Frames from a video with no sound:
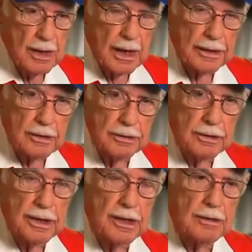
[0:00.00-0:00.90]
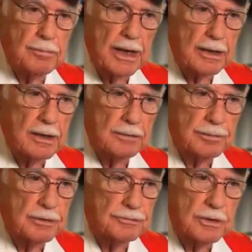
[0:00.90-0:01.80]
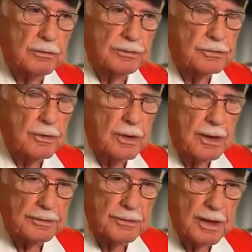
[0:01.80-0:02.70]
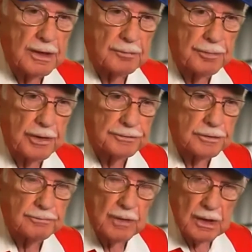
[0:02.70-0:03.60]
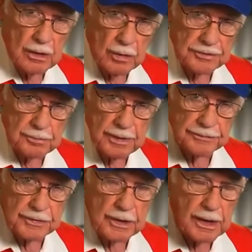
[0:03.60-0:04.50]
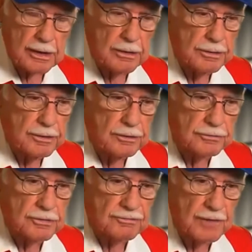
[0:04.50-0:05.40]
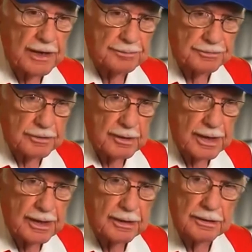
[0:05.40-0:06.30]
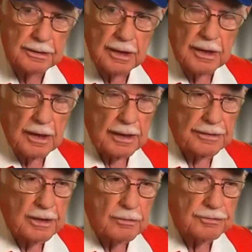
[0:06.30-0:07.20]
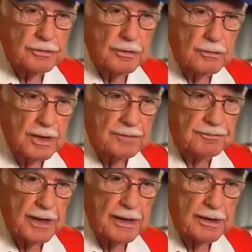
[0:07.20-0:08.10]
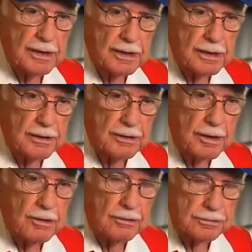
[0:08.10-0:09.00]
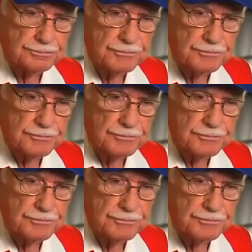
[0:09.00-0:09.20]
I couldn't get it back up because there was no hydraulic pressure, which meant that I couldn't use the flaps to land, and there was no left landing gear at all.